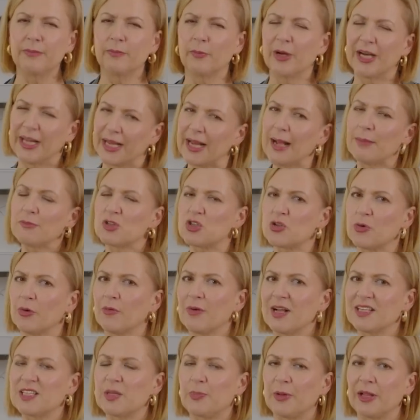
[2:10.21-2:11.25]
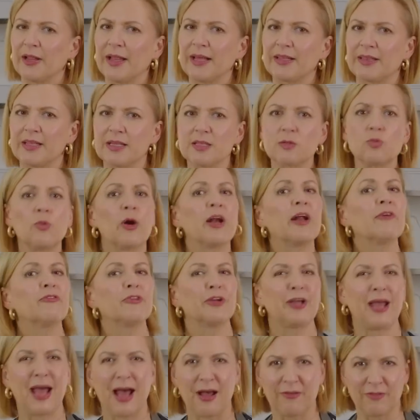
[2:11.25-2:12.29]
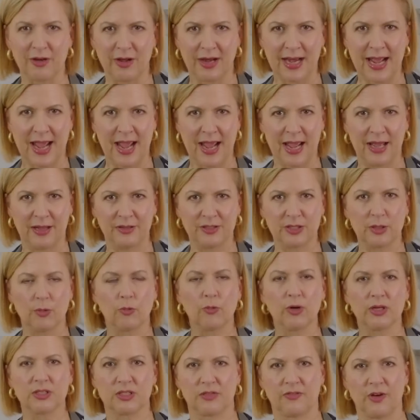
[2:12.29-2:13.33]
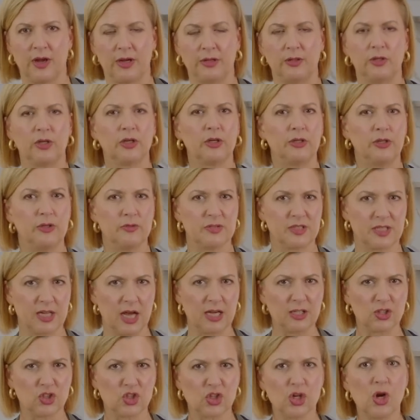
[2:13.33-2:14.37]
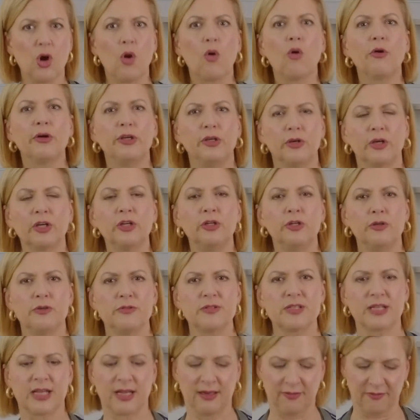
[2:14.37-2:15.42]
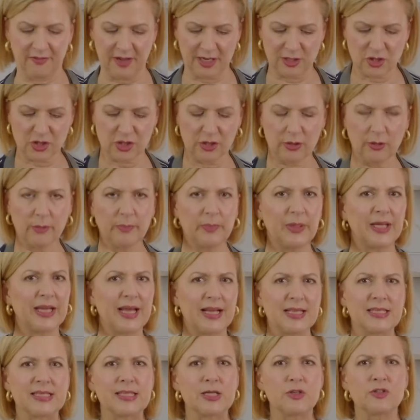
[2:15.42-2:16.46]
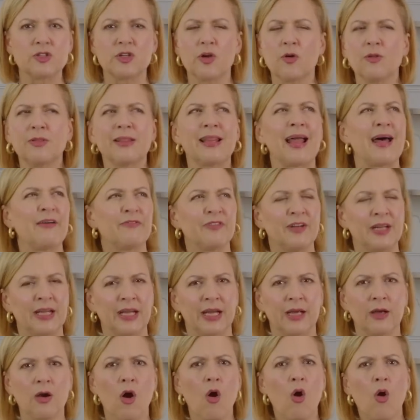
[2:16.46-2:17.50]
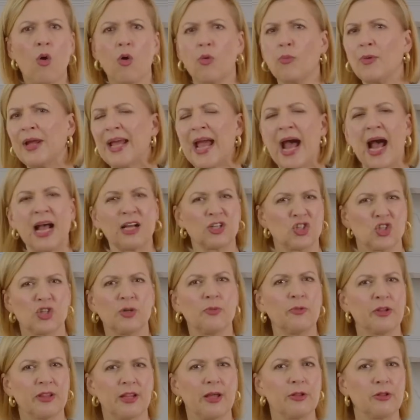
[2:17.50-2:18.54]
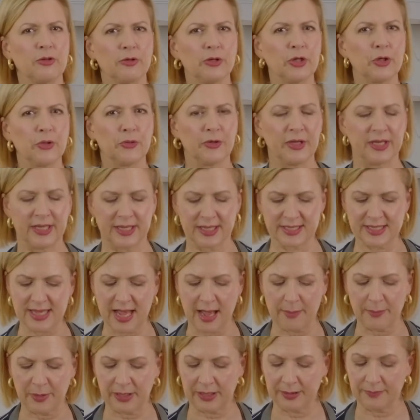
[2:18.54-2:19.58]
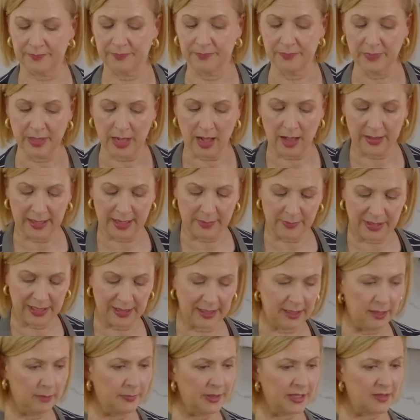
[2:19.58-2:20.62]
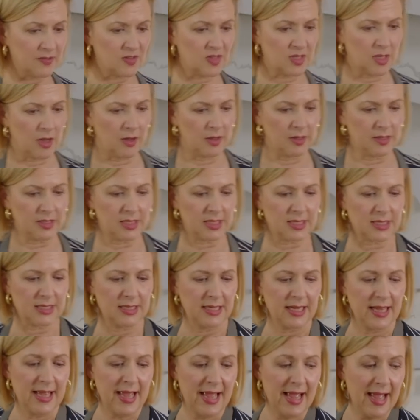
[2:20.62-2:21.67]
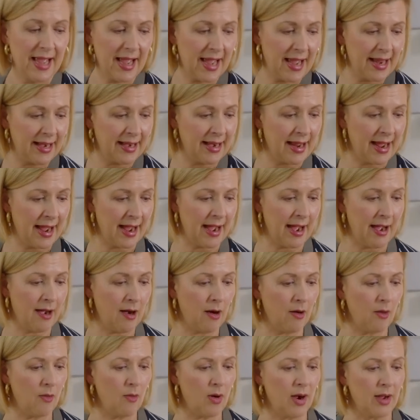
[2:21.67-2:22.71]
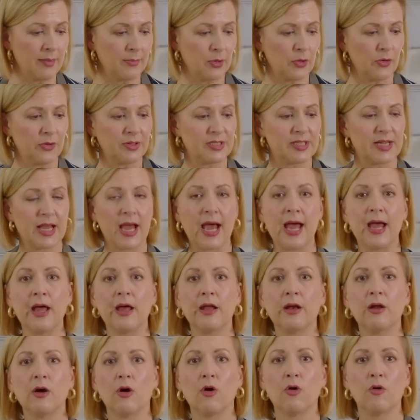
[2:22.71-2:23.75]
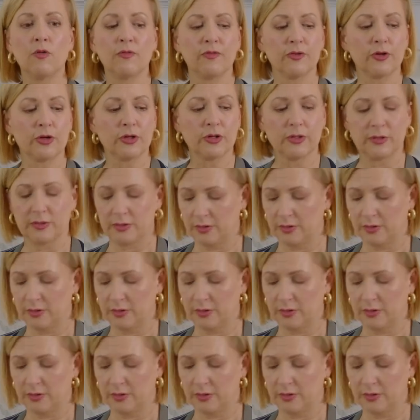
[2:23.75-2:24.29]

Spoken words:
it comes to a recipe like this, whatever you have on hand works fine. You can use Dutch or you can use conventional because there's no leavening or reaction with other ingredients happening. I'll add my little bit of salt. And now I'm going to head over